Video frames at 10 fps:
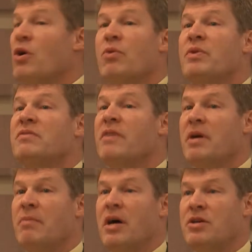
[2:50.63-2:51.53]
home is
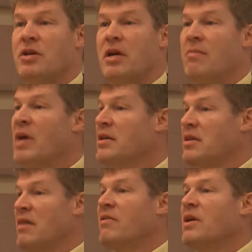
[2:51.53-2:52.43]
very much in mess
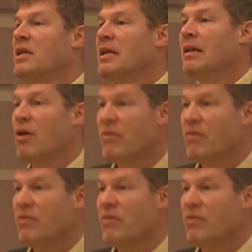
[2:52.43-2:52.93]
and very little